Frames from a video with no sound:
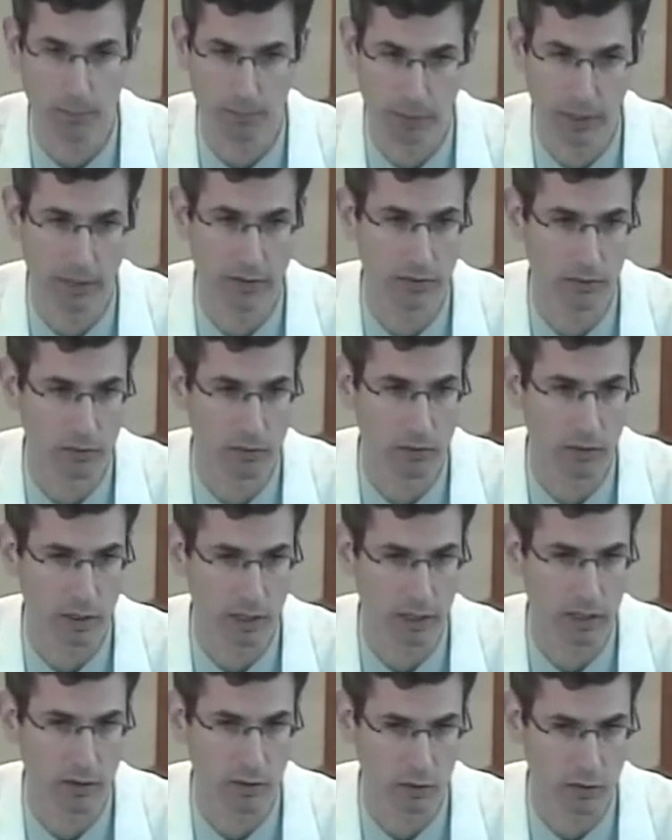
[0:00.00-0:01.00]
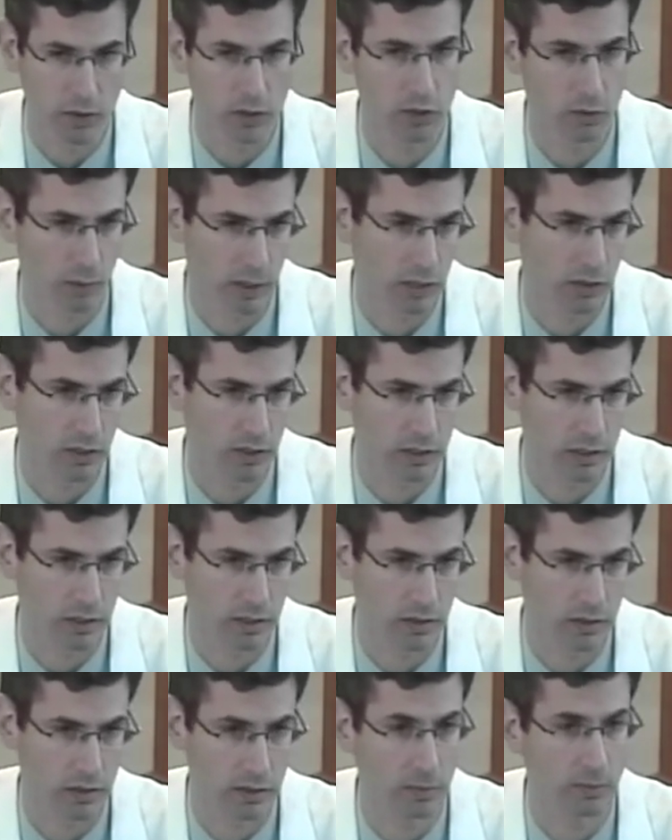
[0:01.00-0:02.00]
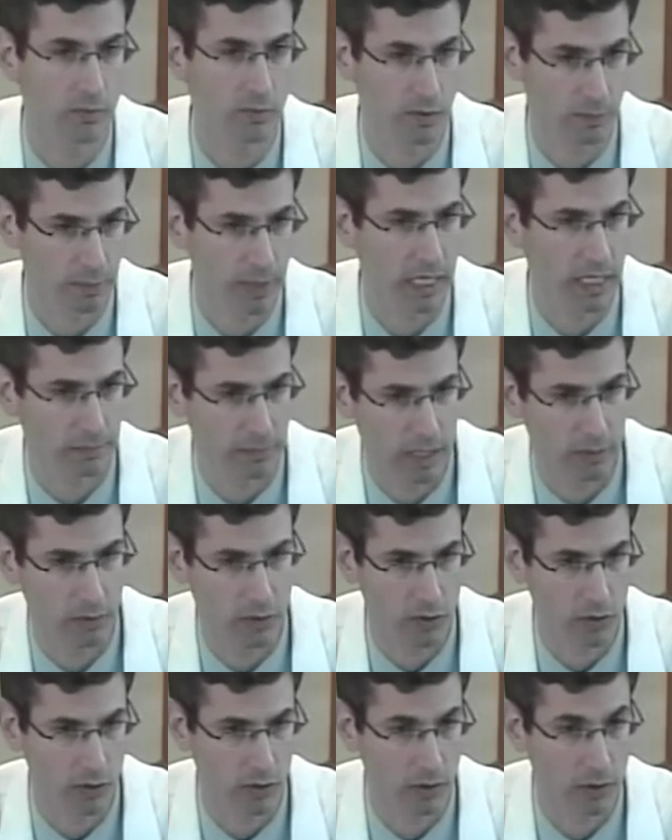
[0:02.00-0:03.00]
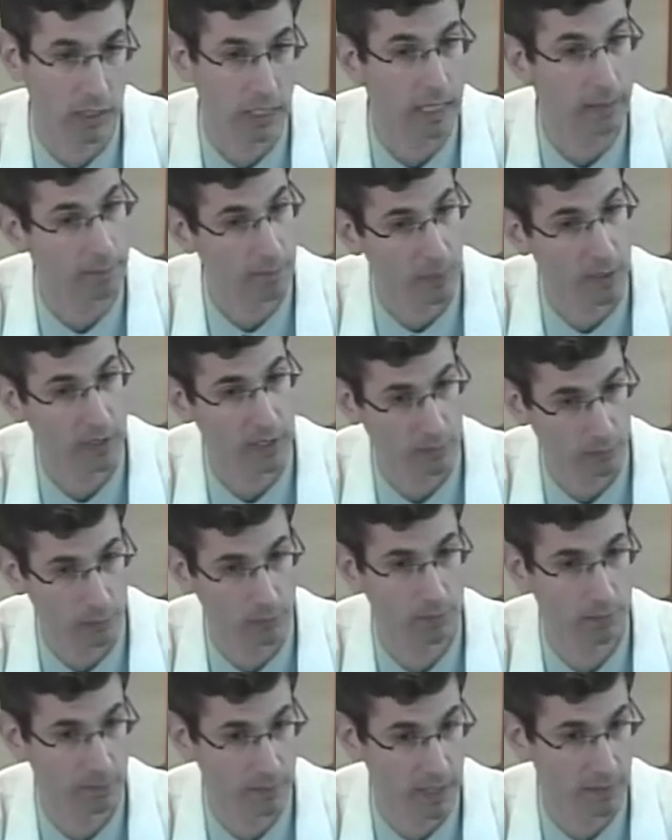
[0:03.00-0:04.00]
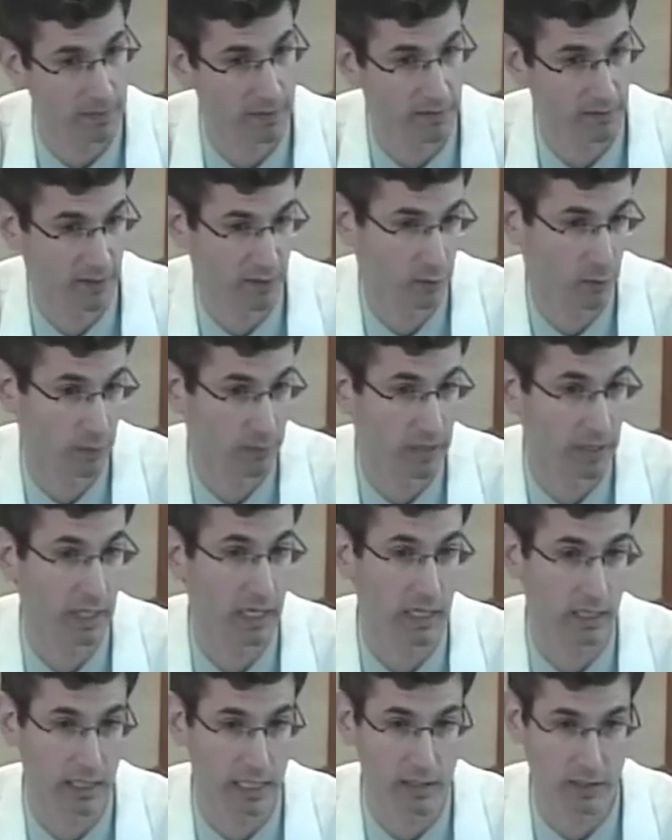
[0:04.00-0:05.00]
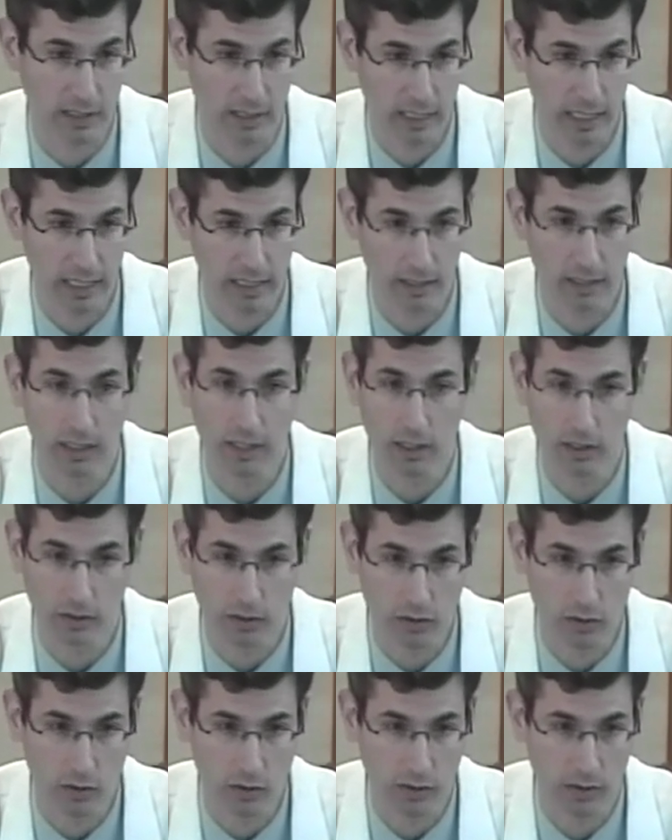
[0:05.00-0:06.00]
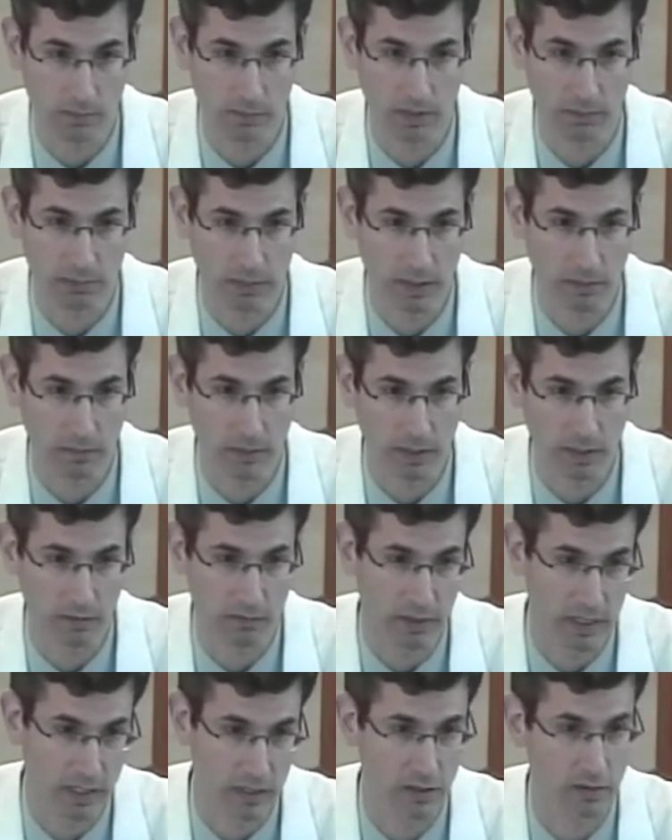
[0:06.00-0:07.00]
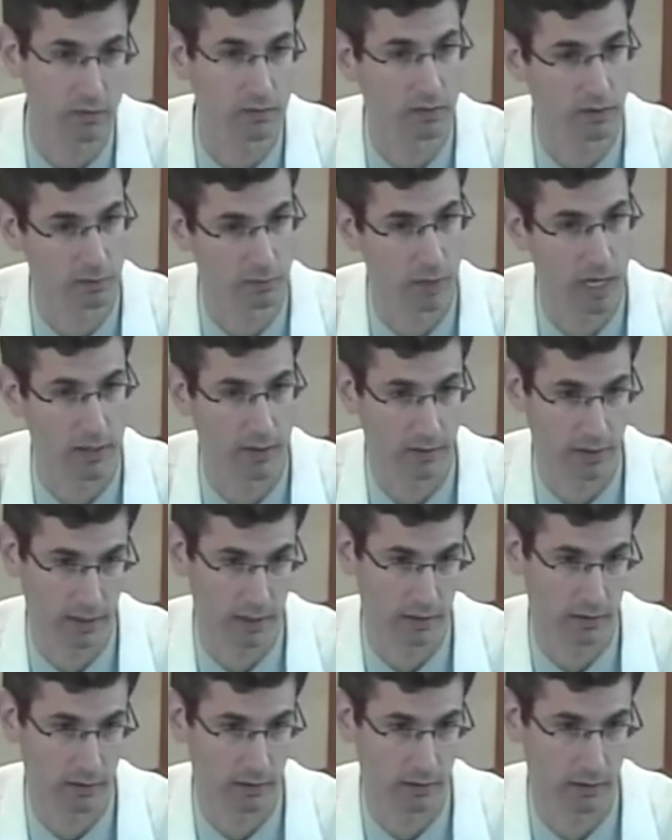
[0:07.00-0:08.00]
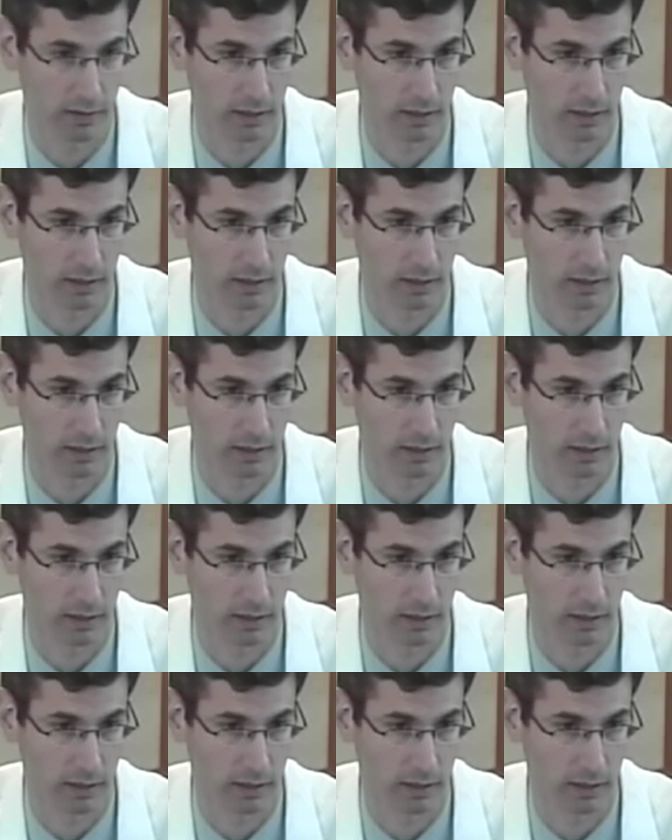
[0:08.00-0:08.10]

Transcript: But in those situations, some of their pain may return, but they may very well be candidates again to do something minimally invasive rather than